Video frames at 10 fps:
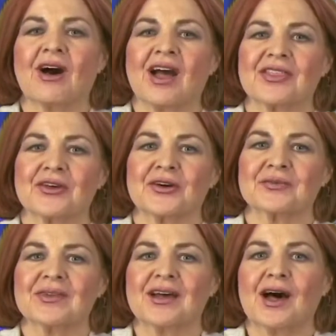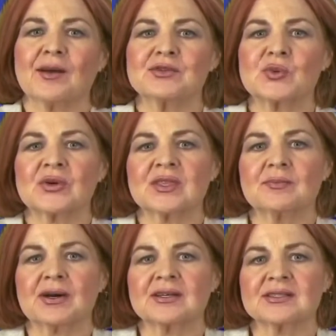Hi there, I'm Dorothy
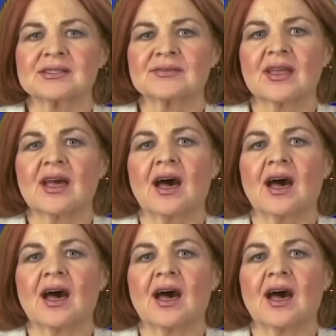Bunce.